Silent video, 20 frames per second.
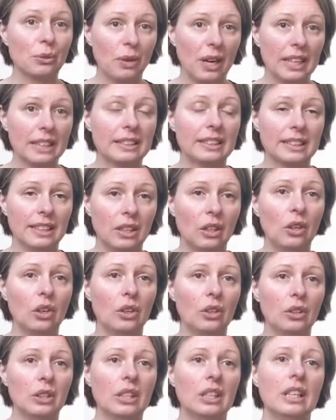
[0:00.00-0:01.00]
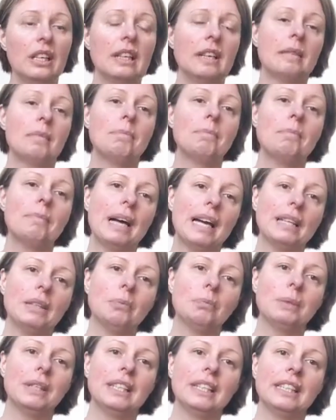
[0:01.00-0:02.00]
quite a lot.
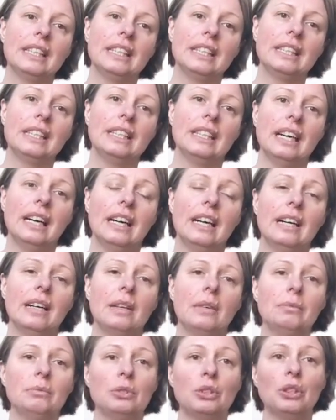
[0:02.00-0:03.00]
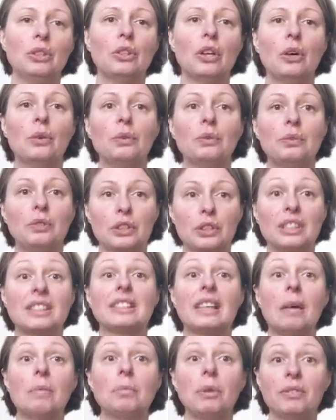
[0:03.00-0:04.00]
Maybe, you know, for
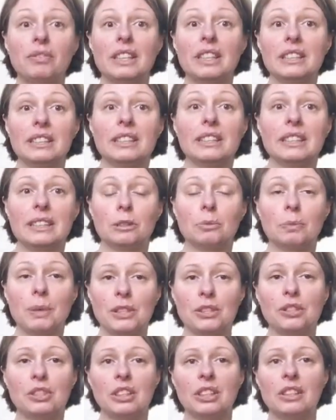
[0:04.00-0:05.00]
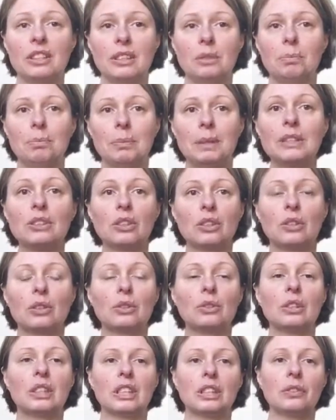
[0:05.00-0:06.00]
some of it, especially in the
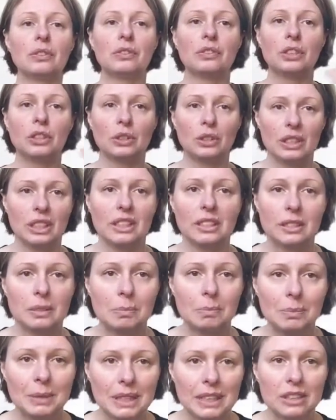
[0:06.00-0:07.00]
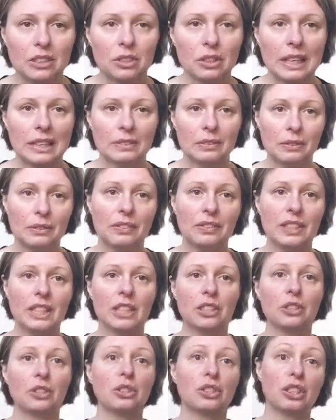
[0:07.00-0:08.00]
middle, if you eat meat and
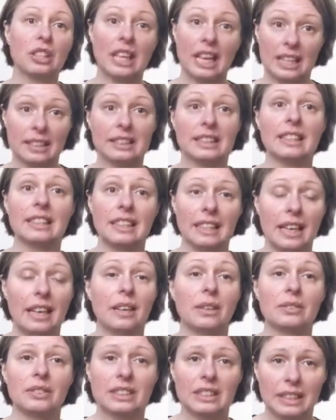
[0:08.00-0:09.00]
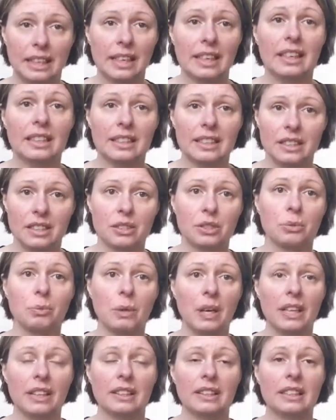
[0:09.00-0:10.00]
fish, cutting out that as
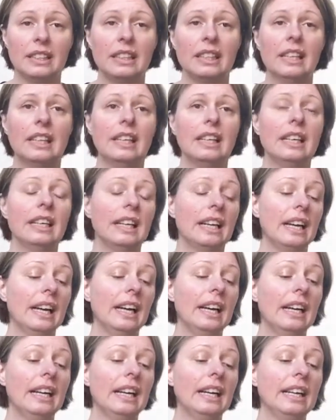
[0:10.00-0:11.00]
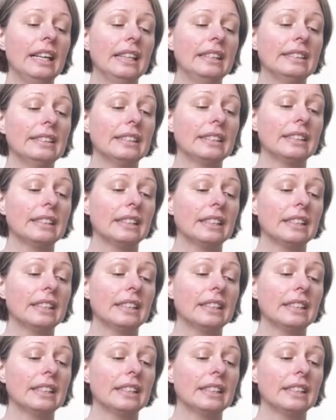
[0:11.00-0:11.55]
well. And